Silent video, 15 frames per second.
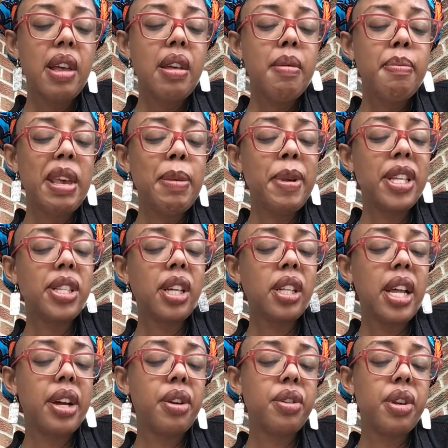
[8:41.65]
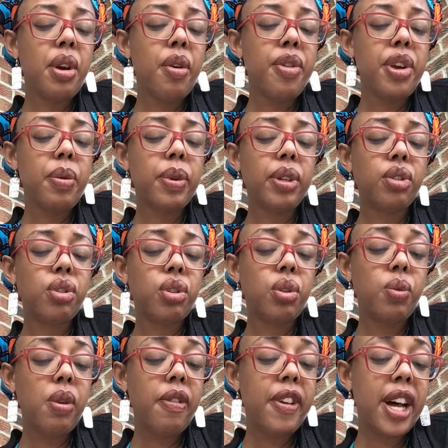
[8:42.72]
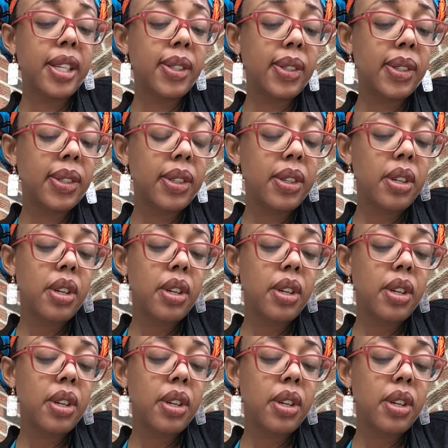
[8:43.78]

Maybe to let her know there were two of us?